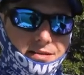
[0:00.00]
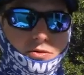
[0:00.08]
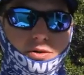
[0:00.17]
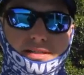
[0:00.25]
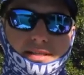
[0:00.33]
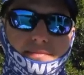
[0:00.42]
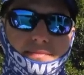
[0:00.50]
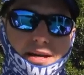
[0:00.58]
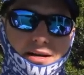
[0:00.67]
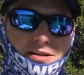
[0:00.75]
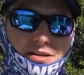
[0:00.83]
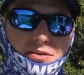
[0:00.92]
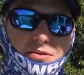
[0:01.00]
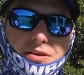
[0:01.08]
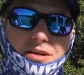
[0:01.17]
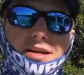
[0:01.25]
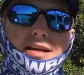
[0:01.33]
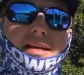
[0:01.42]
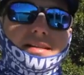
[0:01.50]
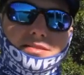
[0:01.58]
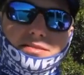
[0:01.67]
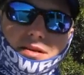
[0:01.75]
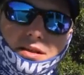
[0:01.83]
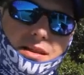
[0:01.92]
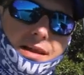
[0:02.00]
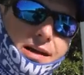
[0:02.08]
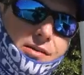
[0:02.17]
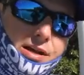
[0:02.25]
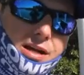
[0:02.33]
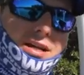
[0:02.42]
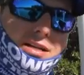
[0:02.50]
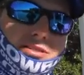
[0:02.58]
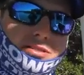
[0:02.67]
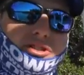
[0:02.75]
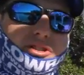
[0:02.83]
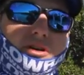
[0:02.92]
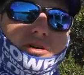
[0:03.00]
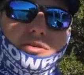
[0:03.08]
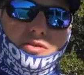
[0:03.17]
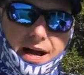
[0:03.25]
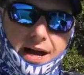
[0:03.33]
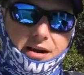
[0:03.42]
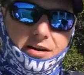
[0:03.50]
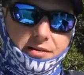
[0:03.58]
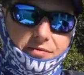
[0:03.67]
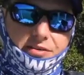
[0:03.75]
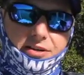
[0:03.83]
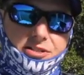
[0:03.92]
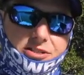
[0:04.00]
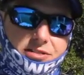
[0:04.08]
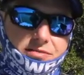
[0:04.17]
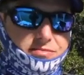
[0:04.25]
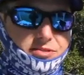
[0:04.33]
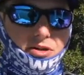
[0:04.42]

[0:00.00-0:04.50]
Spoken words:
What does that matter to you? It's allowing us to show you higher definition.